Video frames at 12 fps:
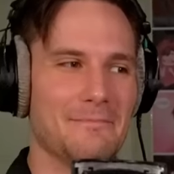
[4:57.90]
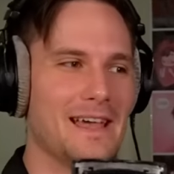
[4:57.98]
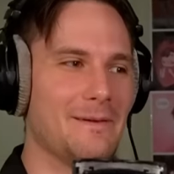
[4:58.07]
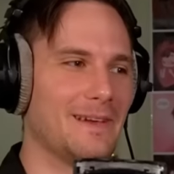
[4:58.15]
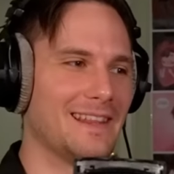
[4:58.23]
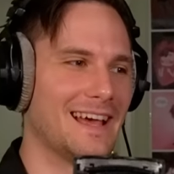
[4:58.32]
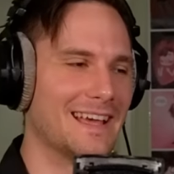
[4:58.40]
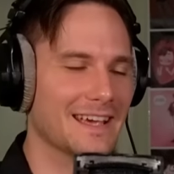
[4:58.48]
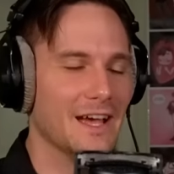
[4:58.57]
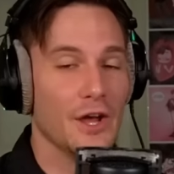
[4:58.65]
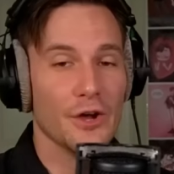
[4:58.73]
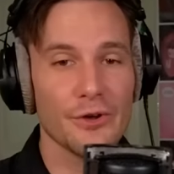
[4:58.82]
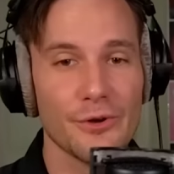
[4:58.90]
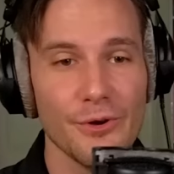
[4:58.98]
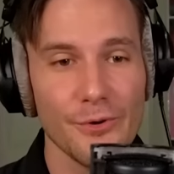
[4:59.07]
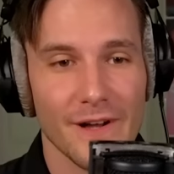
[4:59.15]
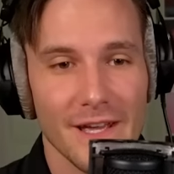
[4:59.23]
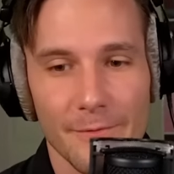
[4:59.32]
maybe like,
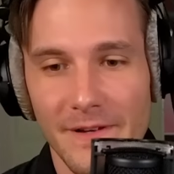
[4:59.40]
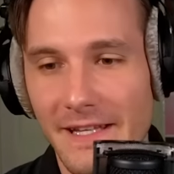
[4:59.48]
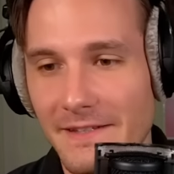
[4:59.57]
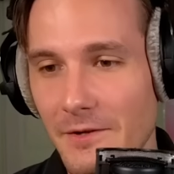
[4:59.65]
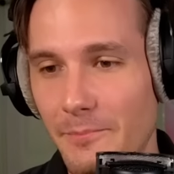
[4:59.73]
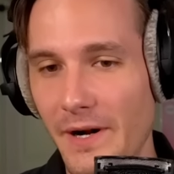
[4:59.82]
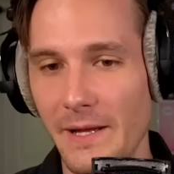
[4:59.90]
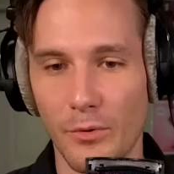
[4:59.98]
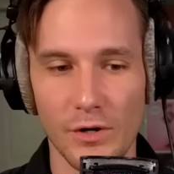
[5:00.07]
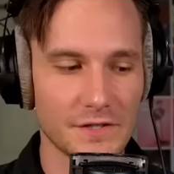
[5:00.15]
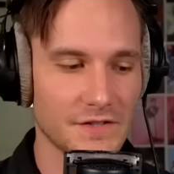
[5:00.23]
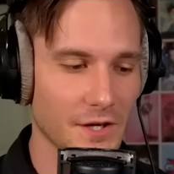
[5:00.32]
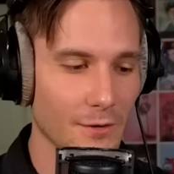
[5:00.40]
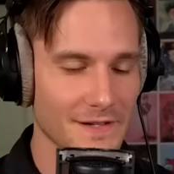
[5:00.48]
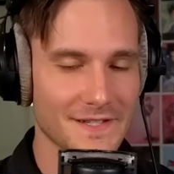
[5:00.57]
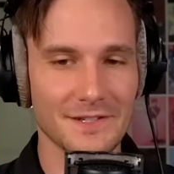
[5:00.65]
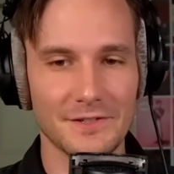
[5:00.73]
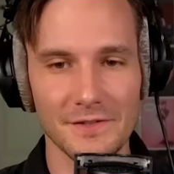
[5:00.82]
ooh, we need to bring more
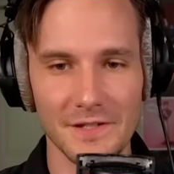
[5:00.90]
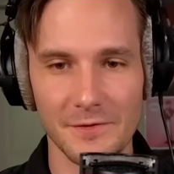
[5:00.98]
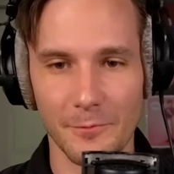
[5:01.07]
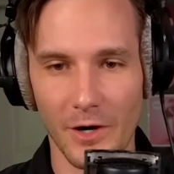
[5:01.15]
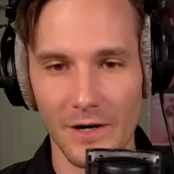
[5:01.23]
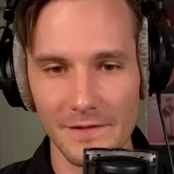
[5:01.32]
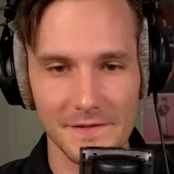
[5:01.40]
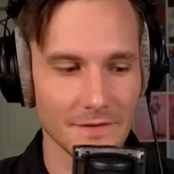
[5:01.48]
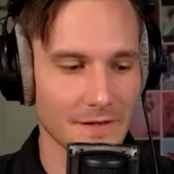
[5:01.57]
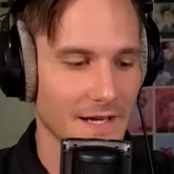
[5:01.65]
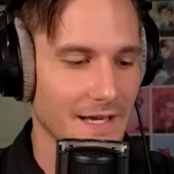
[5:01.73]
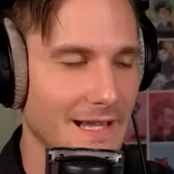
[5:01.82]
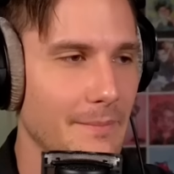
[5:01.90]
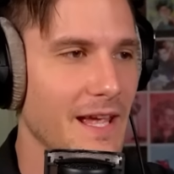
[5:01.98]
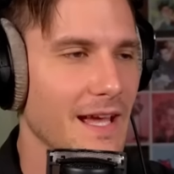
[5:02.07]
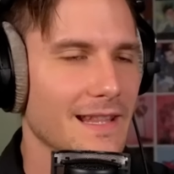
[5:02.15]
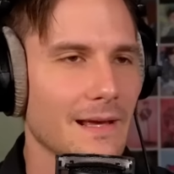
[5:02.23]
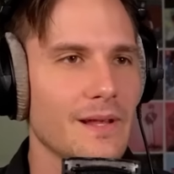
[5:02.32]
souls into this world, so let me
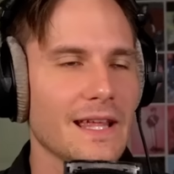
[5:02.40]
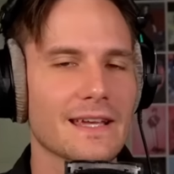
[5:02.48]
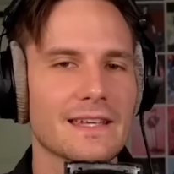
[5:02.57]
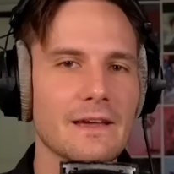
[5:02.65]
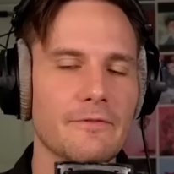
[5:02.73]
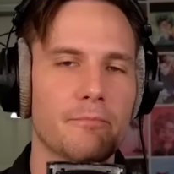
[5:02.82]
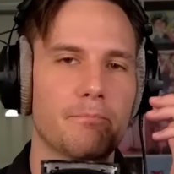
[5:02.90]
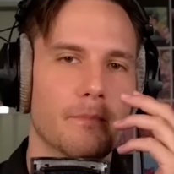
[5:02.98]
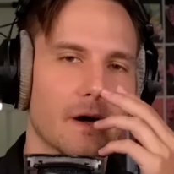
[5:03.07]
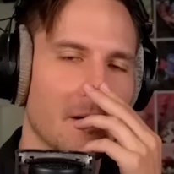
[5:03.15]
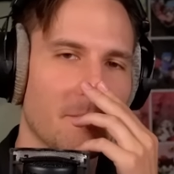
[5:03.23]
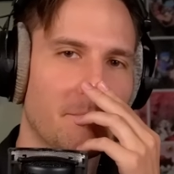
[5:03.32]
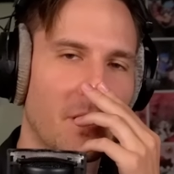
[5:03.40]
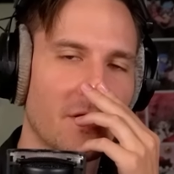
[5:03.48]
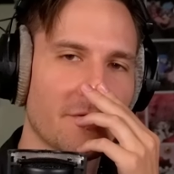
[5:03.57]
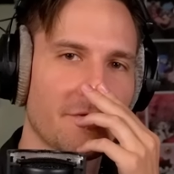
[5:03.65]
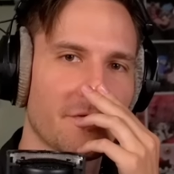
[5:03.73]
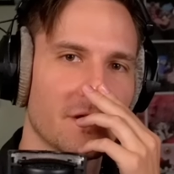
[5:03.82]
like give
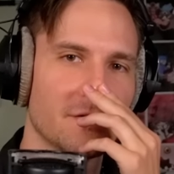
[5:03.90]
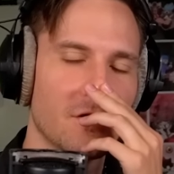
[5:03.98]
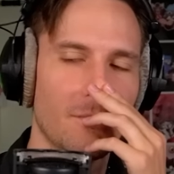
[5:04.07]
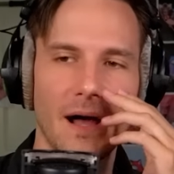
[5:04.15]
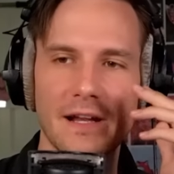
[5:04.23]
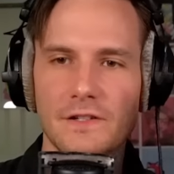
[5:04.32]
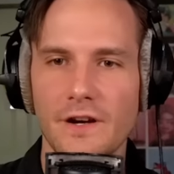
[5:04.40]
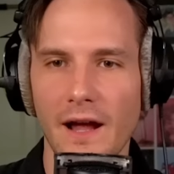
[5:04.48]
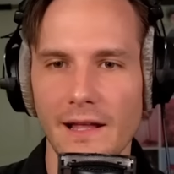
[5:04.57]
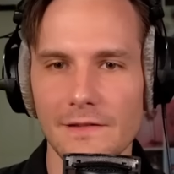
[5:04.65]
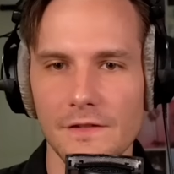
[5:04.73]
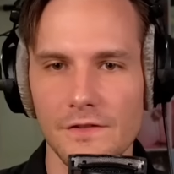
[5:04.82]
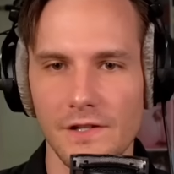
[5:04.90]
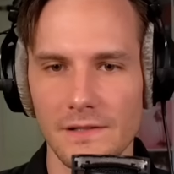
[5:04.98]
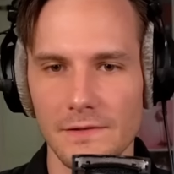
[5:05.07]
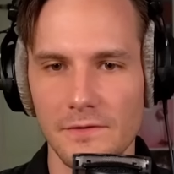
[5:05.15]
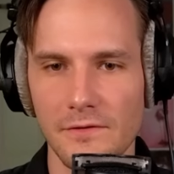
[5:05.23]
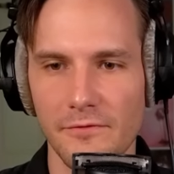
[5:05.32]
birth to my child's children